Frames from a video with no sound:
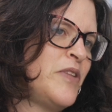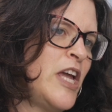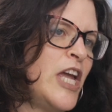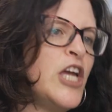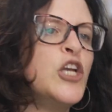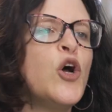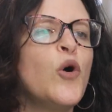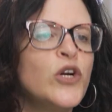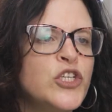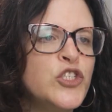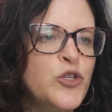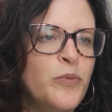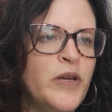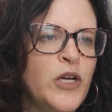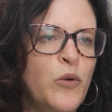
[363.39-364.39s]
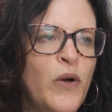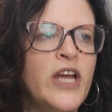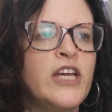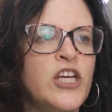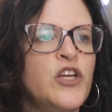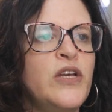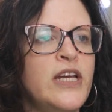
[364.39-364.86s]
In order to be
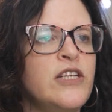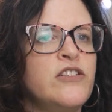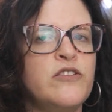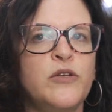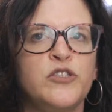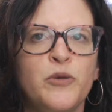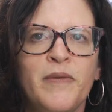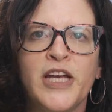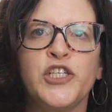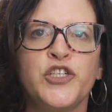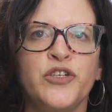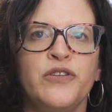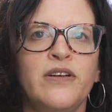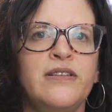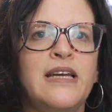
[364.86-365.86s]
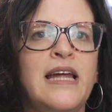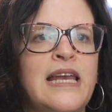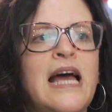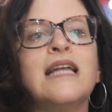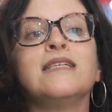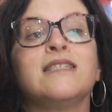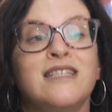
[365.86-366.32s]
quick, you need to make sure that the
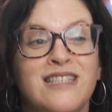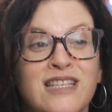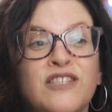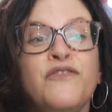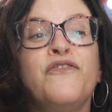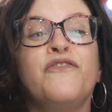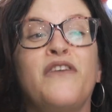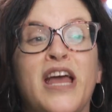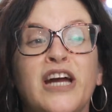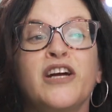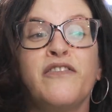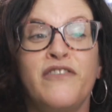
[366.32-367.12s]
analysis is very,